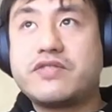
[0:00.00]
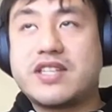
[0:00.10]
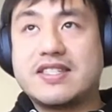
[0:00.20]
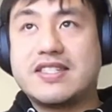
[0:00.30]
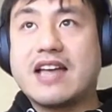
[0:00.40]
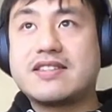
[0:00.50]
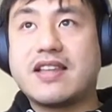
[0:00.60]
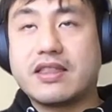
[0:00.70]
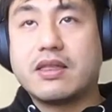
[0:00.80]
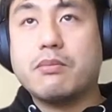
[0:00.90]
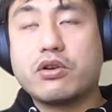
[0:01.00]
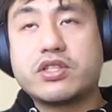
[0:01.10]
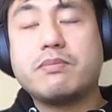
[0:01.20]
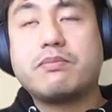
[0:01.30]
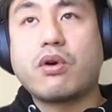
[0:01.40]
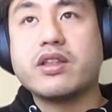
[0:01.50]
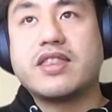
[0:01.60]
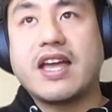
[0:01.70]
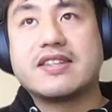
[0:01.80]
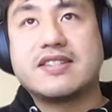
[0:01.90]
of success, like the most important
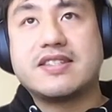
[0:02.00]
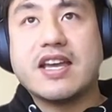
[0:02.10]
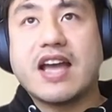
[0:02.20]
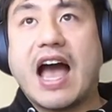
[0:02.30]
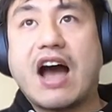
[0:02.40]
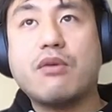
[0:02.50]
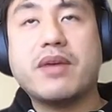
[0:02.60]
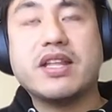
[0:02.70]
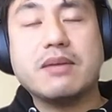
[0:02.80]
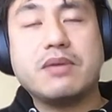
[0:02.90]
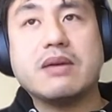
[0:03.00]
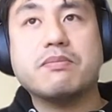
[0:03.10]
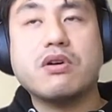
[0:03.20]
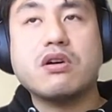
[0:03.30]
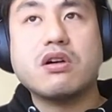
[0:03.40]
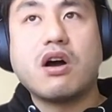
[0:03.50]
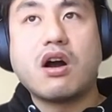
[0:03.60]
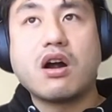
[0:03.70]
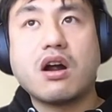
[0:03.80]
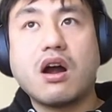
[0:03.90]
thing, is seeing how many people
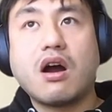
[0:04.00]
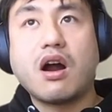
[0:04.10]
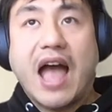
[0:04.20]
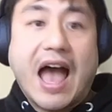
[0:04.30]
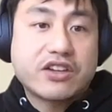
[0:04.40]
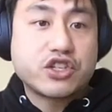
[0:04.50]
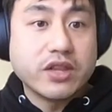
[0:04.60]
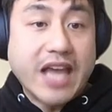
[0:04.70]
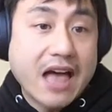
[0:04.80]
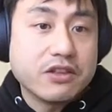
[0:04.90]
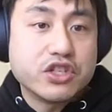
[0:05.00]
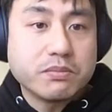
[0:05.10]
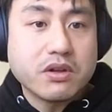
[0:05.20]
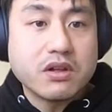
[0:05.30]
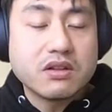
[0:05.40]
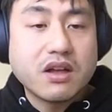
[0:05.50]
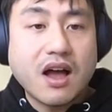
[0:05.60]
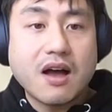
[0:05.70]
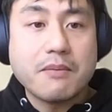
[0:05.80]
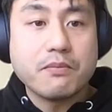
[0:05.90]
are actually eligible.
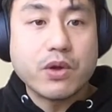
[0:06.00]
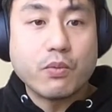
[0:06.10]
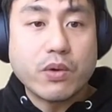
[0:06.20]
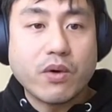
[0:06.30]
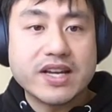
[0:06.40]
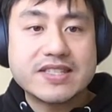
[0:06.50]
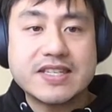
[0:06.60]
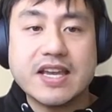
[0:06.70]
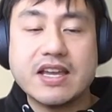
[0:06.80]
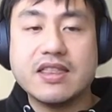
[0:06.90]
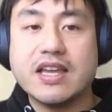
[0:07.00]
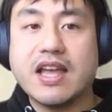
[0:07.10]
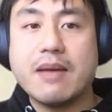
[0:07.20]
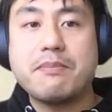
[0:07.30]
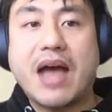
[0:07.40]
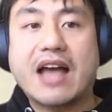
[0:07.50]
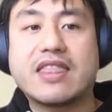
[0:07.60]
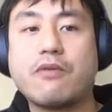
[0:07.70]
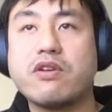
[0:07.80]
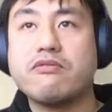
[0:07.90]
We want to see the impact
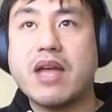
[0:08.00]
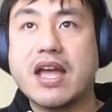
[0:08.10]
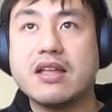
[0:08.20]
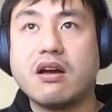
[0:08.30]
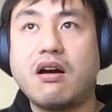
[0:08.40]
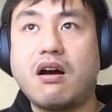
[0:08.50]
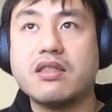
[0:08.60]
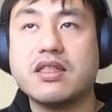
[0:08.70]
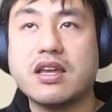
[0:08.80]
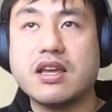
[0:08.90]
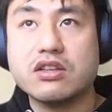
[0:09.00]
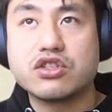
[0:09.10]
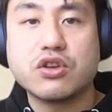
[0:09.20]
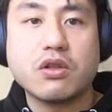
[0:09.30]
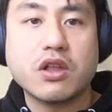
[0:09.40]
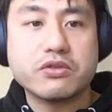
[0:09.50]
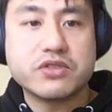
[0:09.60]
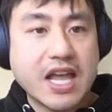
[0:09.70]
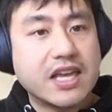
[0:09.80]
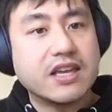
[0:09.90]
that we've made on the solo
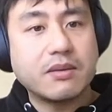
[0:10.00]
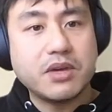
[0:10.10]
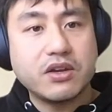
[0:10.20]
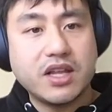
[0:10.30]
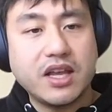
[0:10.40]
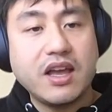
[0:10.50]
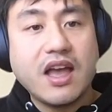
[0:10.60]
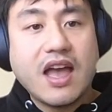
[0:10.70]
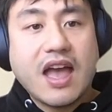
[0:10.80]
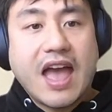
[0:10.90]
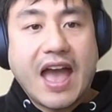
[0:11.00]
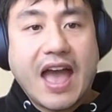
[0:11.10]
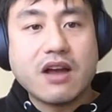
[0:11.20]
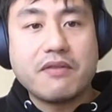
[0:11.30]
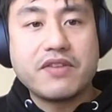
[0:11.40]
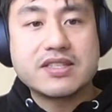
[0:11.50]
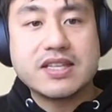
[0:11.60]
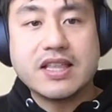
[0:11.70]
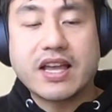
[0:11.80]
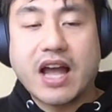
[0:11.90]
staking community. And
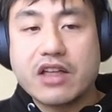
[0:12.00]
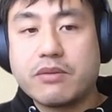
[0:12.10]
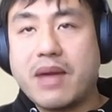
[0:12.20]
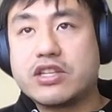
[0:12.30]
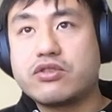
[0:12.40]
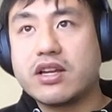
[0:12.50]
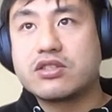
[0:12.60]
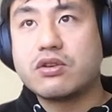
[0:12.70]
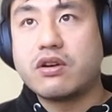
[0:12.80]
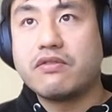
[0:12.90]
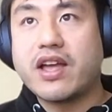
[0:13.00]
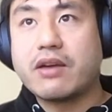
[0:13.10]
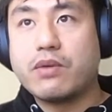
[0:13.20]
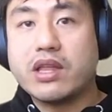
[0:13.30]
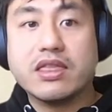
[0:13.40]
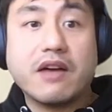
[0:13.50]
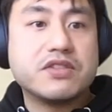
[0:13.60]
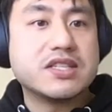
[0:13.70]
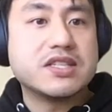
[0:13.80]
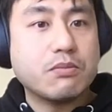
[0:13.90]
obviously, like other metrics, sort of like we'd love
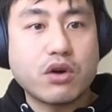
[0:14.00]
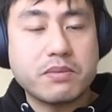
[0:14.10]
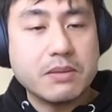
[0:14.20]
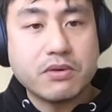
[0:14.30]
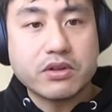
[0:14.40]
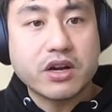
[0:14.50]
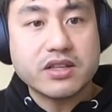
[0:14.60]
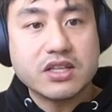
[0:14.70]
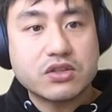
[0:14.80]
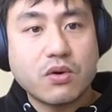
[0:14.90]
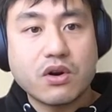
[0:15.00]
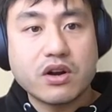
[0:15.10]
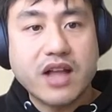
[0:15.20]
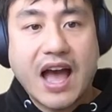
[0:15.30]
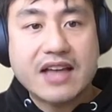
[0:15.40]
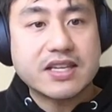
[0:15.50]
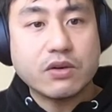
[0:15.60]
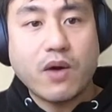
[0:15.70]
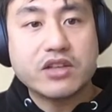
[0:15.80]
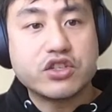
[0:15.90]
to see more people in our Discord asking
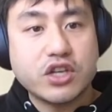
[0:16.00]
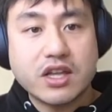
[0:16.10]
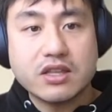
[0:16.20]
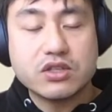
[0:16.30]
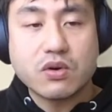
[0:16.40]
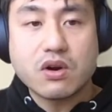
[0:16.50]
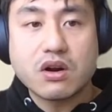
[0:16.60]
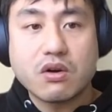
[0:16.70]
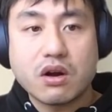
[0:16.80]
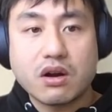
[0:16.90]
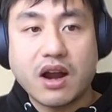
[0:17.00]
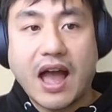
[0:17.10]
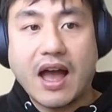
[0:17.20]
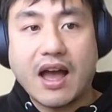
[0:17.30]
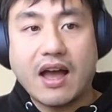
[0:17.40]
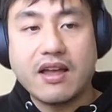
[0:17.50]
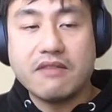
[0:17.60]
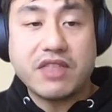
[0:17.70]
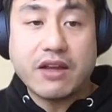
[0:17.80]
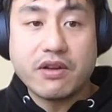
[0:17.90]
questions, or
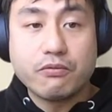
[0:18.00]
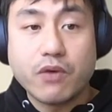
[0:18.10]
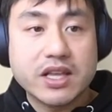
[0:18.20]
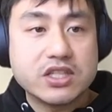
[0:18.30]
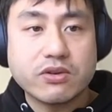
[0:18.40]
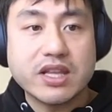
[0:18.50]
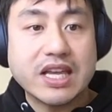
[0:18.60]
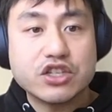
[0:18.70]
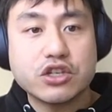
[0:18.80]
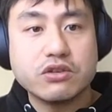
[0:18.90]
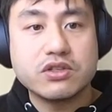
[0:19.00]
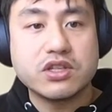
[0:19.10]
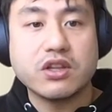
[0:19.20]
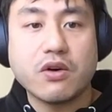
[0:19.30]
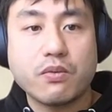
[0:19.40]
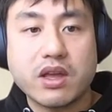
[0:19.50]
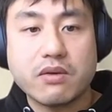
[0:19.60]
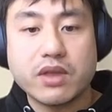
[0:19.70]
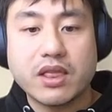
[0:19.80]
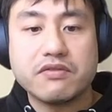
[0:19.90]
if they run into any issues,
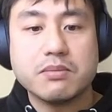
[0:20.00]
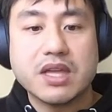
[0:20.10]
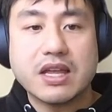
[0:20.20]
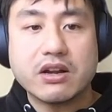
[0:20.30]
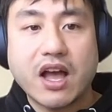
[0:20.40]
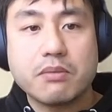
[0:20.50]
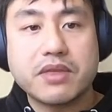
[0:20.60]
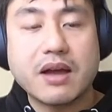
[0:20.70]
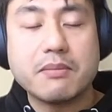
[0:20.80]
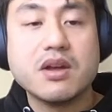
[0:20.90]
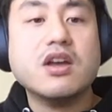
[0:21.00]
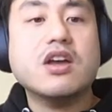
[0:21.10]
we'd love to be there to help them.